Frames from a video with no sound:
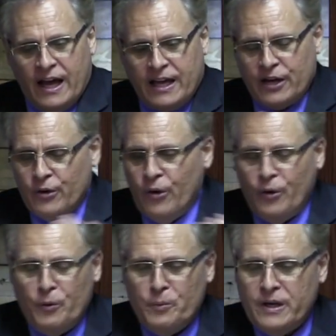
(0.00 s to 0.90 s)
I got
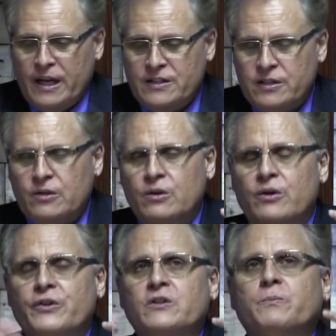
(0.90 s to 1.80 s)
home and I said, Oh,
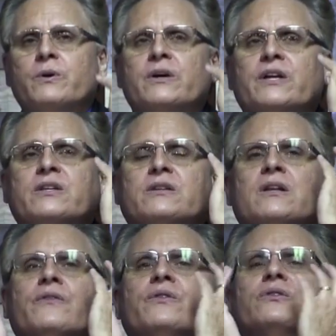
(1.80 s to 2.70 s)
Holy Spirit, I just
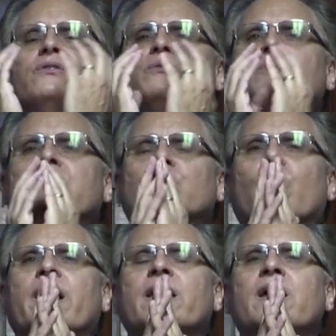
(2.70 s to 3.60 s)
love you so much.
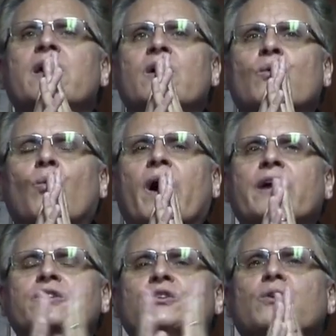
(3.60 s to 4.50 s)
Why,
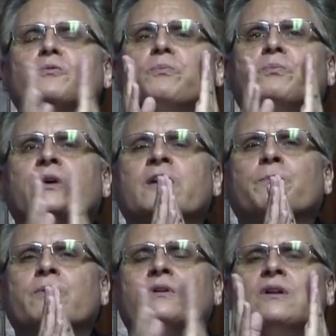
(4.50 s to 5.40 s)
why don't
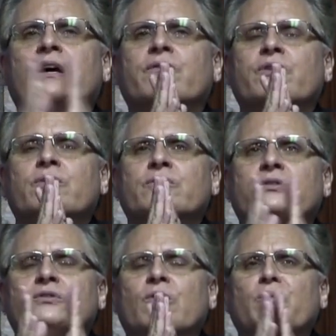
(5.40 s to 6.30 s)
people love you
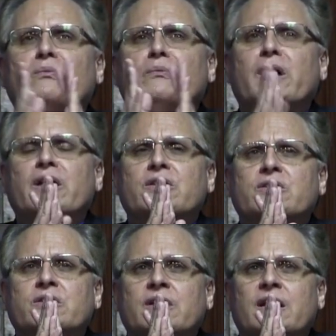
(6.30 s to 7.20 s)
so
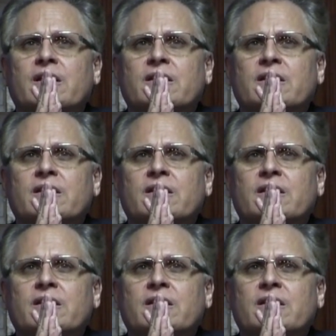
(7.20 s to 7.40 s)
much?